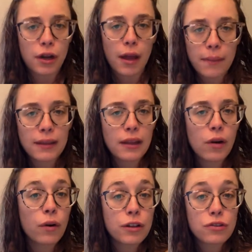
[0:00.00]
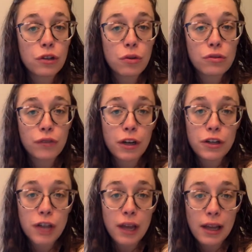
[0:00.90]
I bet that orchestra knows Frere
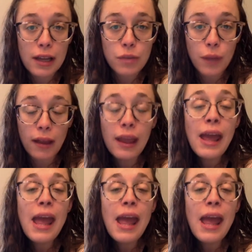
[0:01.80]
Jacques as well.